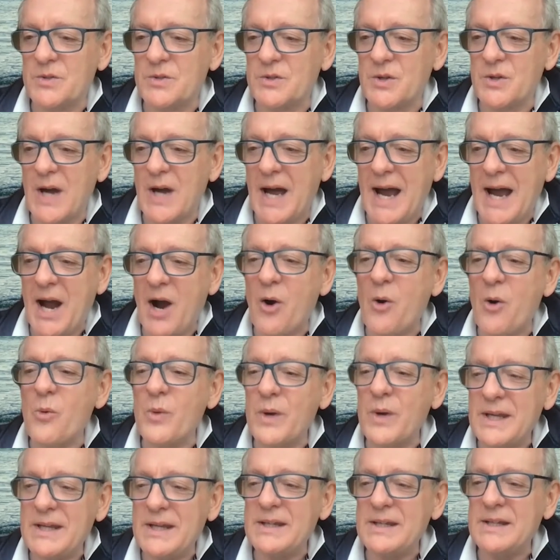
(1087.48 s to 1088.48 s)
how
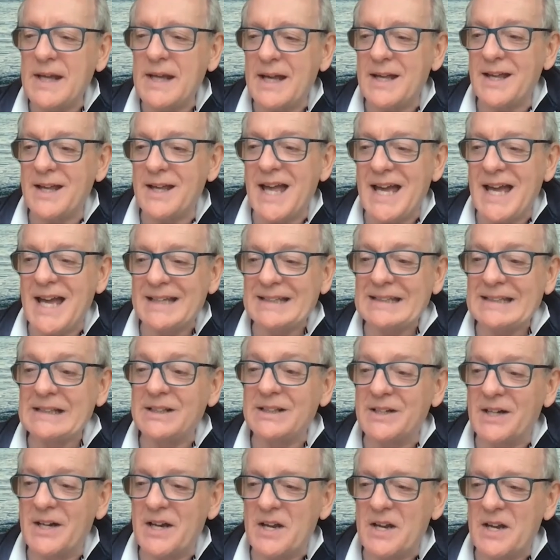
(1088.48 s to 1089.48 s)
we
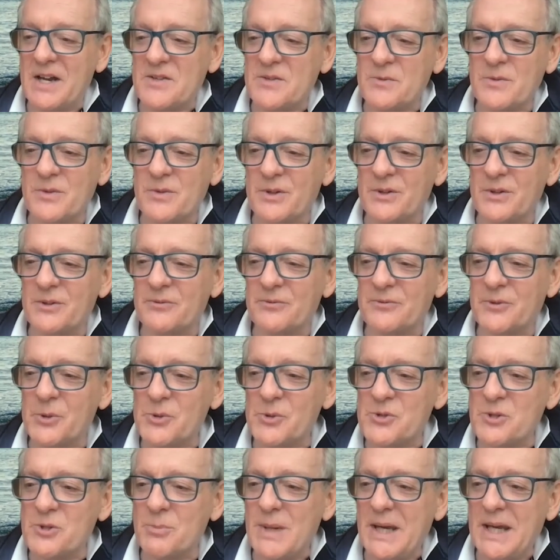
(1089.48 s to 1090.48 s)
analyze the
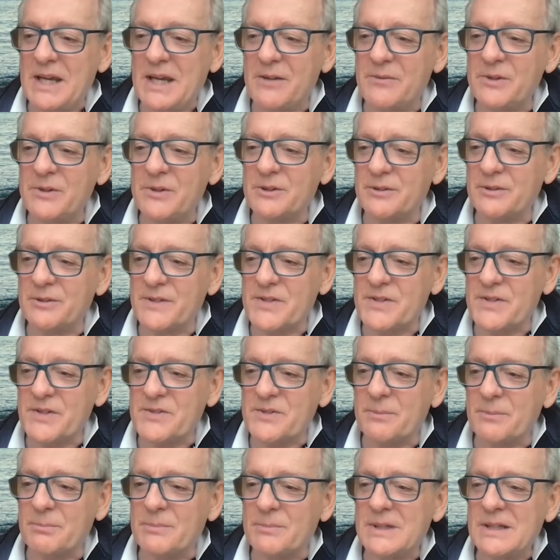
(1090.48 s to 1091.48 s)
future behavior of a
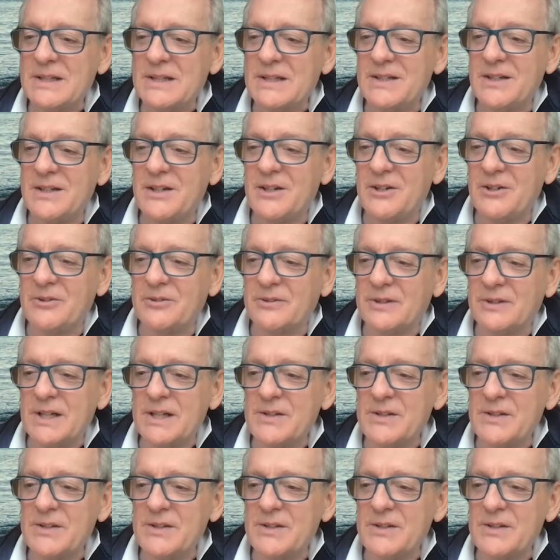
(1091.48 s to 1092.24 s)
system. Right?